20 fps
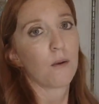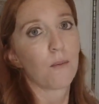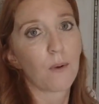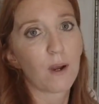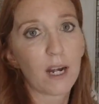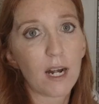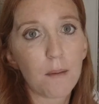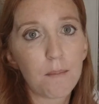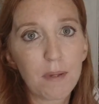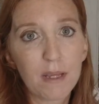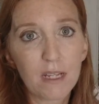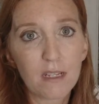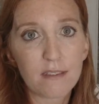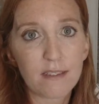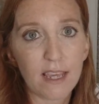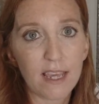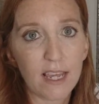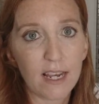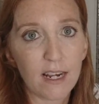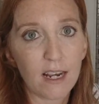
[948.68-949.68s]
we're gonna build
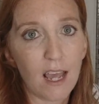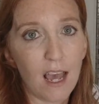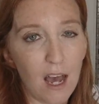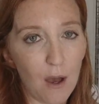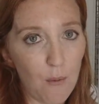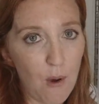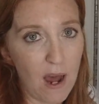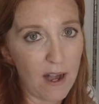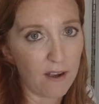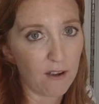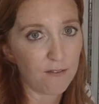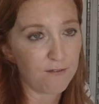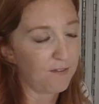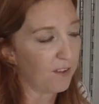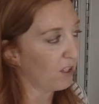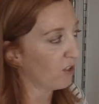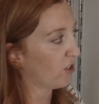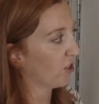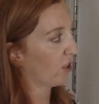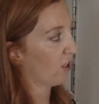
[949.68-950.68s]
in a water
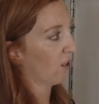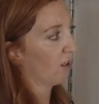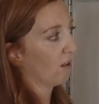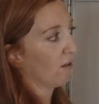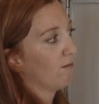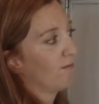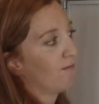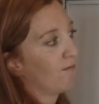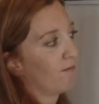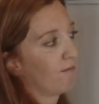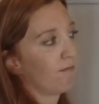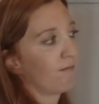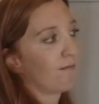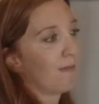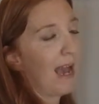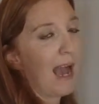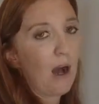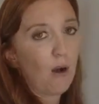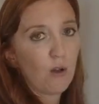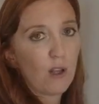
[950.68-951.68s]
filter
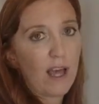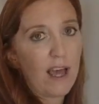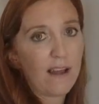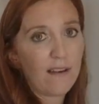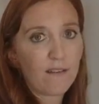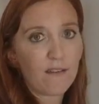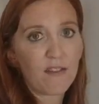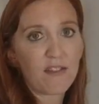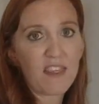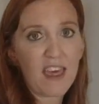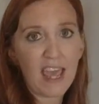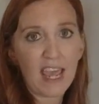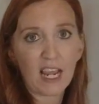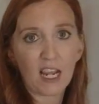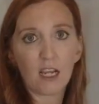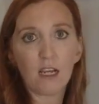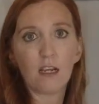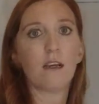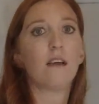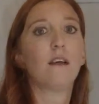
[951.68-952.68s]
outlet
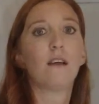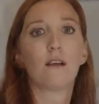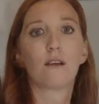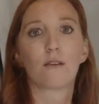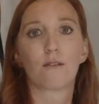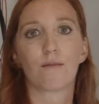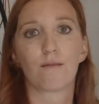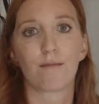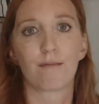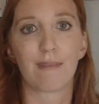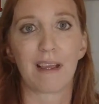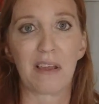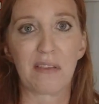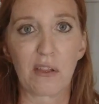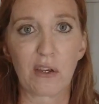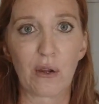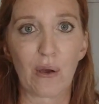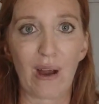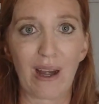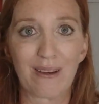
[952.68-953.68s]
thing in
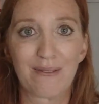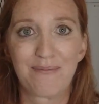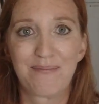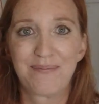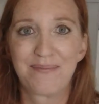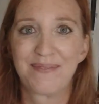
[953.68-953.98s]
the door.